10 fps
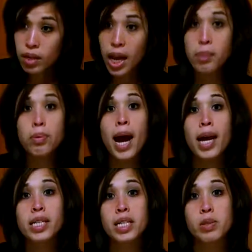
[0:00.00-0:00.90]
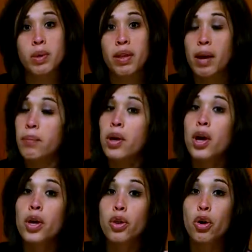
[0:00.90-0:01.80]
And practice with them.
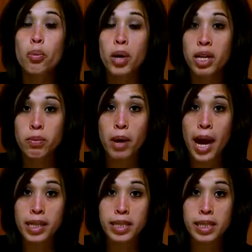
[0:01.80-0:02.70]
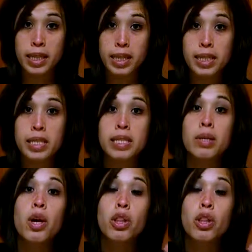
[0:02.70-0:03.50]
The whole point of practicing this is